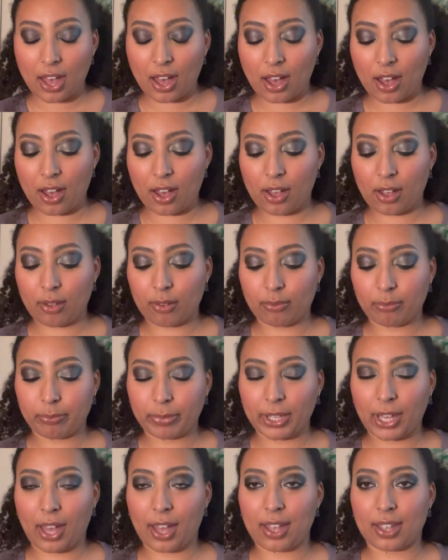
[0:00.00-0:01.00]

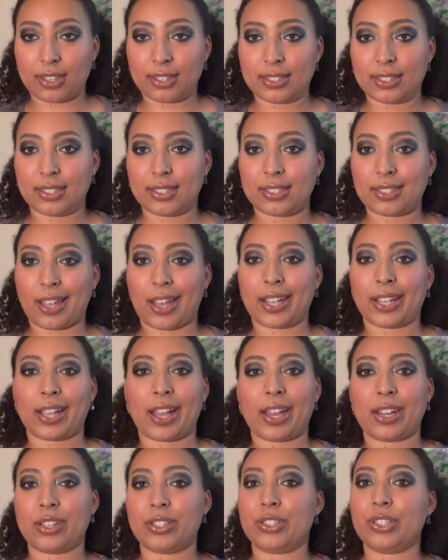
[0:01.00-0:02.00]
because I
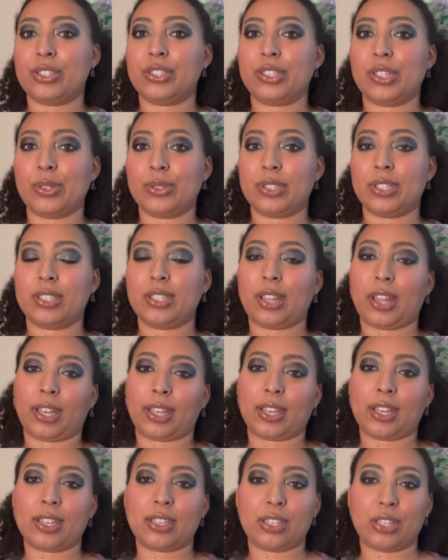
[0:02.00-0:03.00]
kind of just use it to like
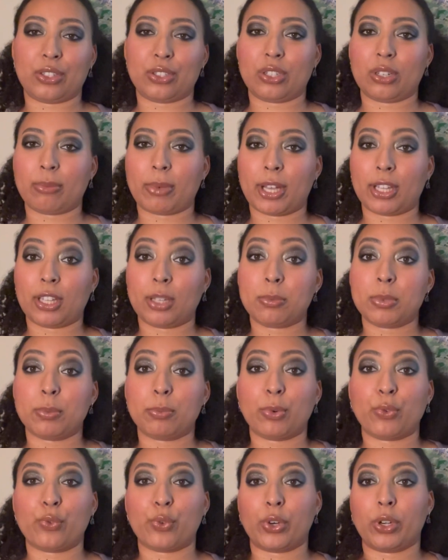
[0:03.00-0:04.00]
condition my lips
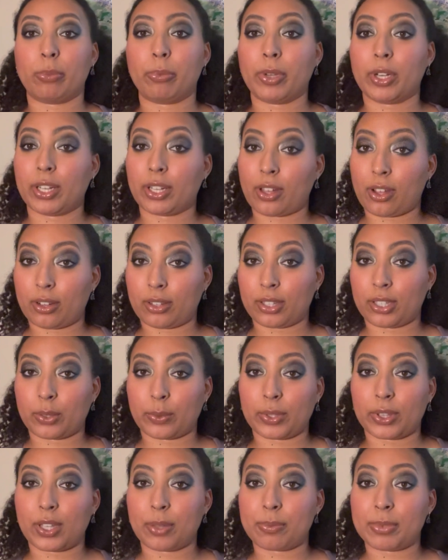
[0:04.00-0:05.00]
before putting on a
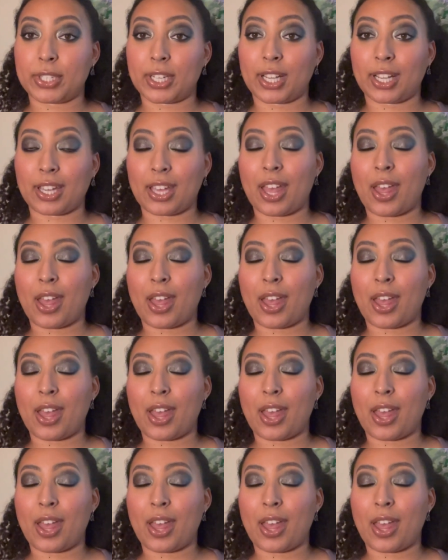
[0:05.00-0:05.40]
liquid lipstick,